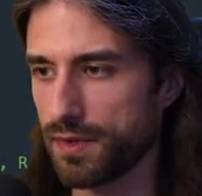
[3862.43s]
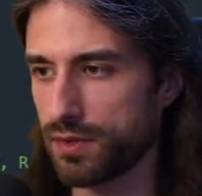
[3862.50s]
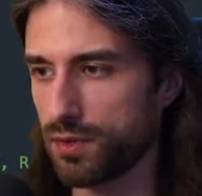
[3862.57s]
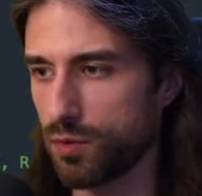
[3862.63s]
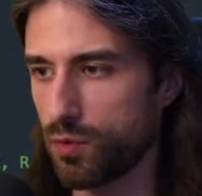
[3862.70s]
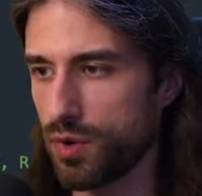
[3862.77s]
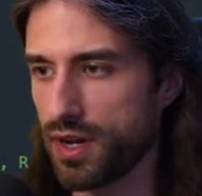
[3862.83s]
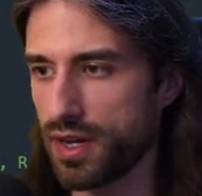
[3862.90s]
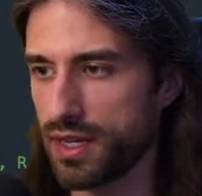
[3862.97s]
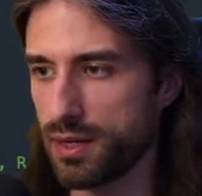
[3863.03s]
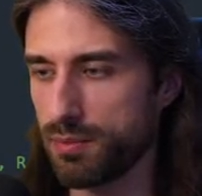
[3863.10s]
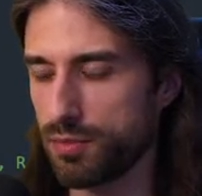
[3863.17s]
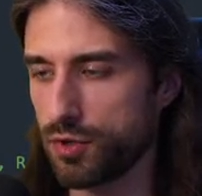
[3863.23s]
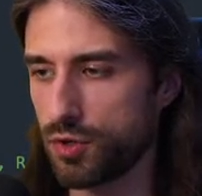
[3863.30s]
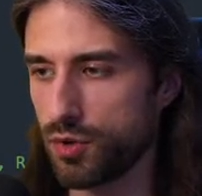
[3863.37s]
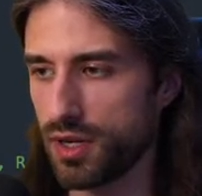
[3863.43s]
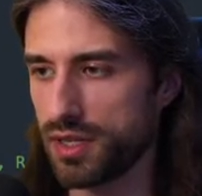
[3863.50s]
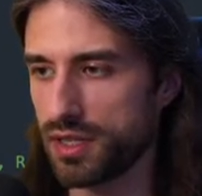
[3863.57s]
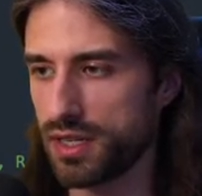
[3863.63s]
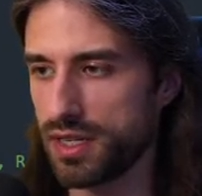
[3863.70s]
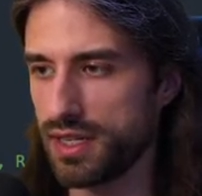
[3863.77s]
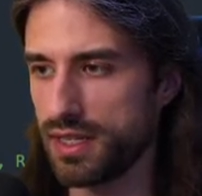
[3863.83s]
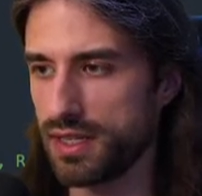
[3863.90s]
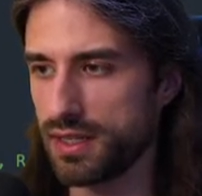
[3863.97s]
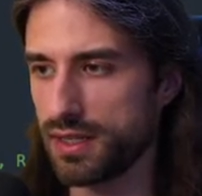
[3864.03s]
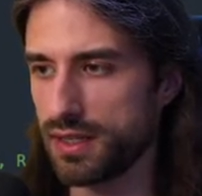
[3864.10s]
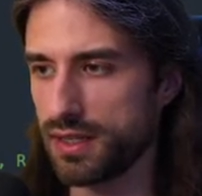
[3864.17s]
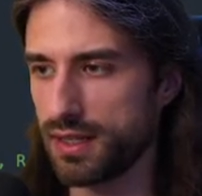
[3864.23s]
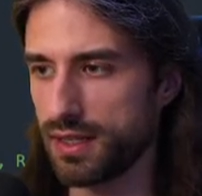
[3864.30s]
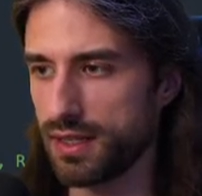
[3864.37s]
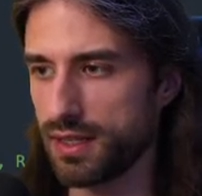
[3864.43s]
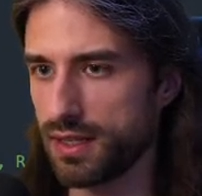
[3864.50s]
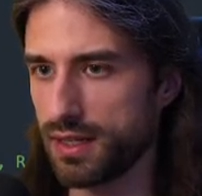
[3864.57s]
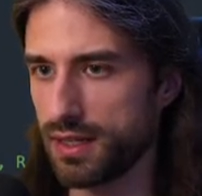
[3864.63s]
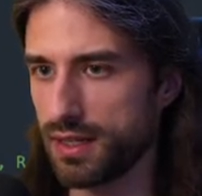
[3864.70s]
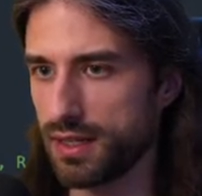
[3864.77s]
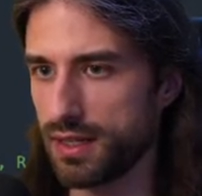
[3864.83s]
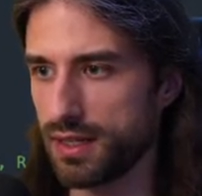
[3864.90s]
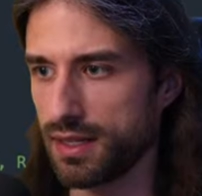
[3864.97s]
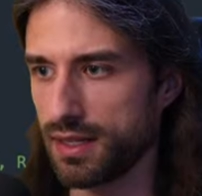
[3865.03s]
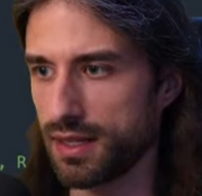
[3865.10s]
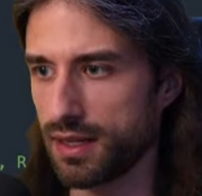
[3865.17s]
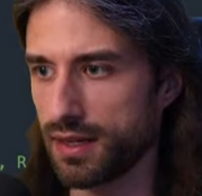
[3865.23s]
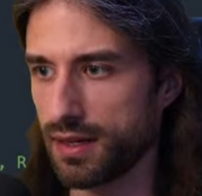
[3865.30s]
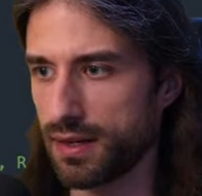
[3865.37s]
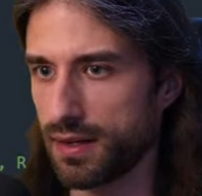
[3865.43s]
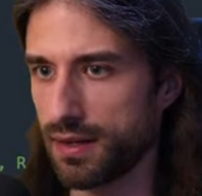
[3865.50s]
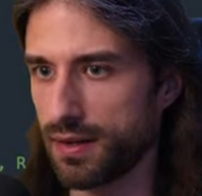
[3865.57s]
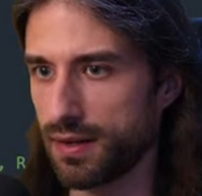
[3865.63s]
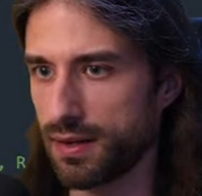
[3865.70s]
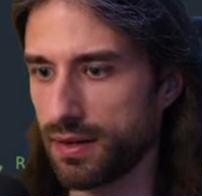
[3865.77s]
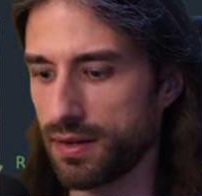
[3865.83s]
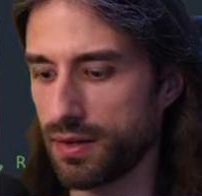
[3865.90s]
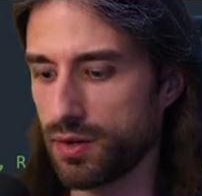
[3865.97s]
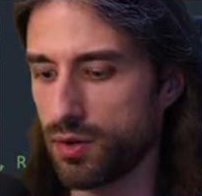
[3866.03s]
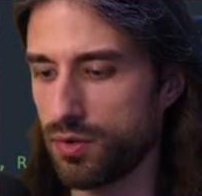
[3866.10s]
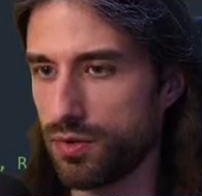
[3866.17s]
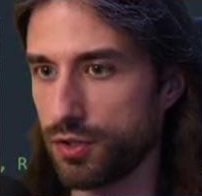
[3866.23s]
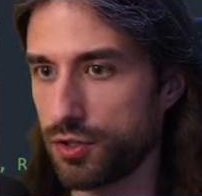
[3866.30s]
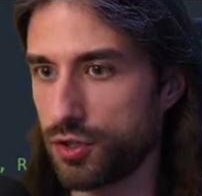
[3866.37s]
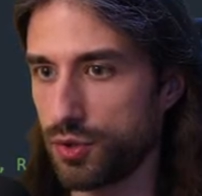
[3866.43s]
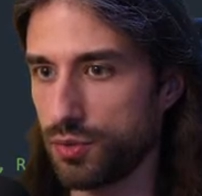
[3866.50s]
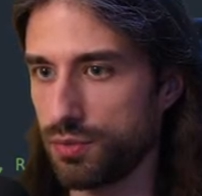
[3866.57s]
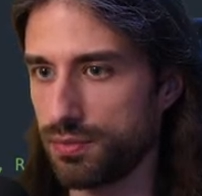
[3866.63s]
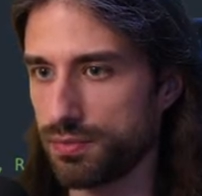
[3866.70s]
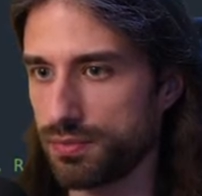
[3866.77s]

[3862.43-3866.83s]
So where I am currently over two,